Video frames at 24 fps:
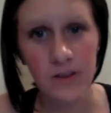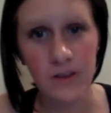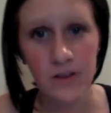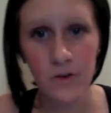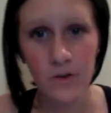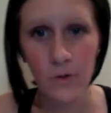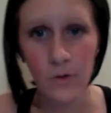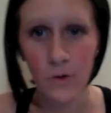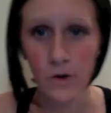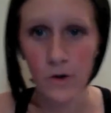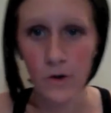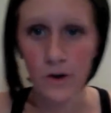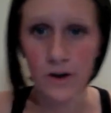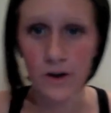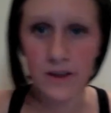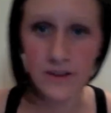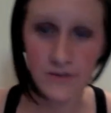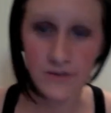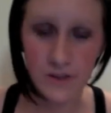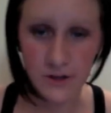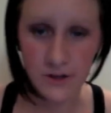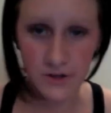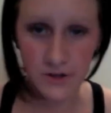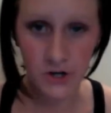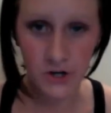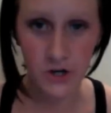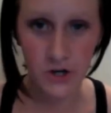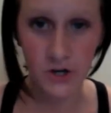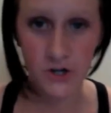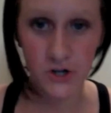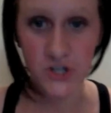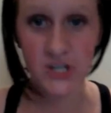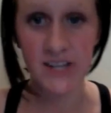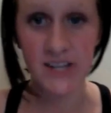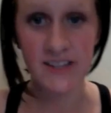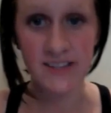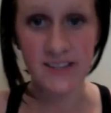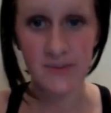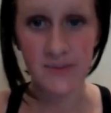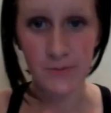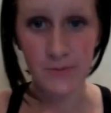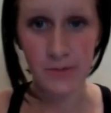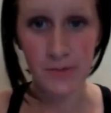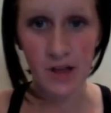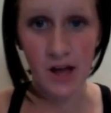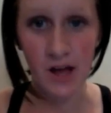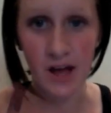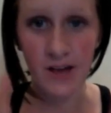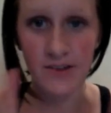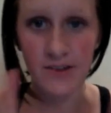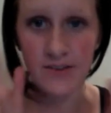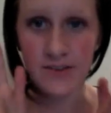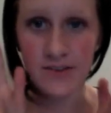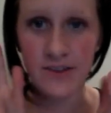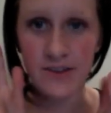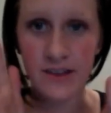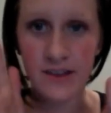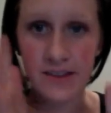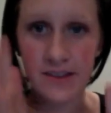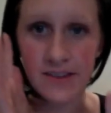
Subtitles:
or even the darker shades of blonde,